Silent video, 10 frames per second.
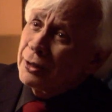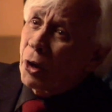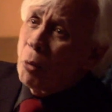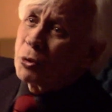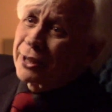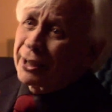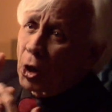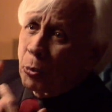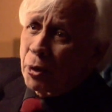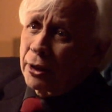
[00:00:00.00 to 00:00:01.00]
And they're almost like
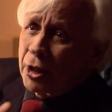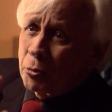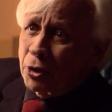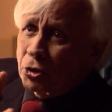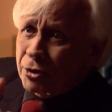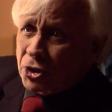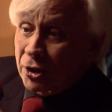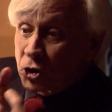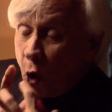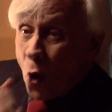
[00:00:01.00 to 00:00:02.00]
a liquid
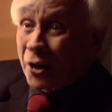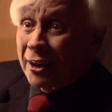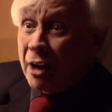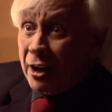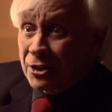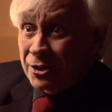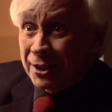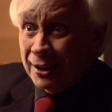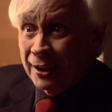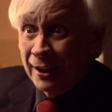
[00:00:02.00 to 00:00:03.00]
crystal. It's organized.